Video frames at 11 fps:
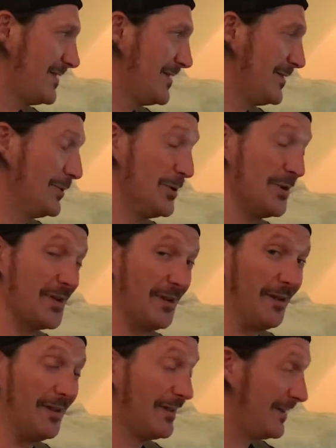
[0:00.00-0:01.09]
to look
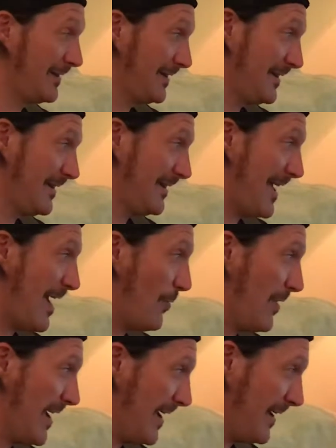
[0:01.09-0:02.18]
that
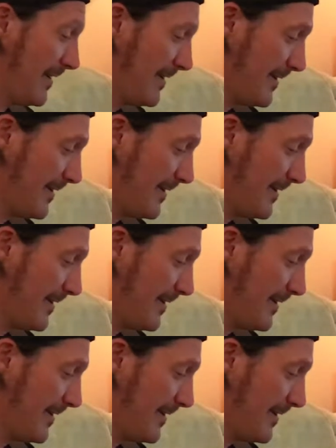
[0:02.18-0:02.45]
way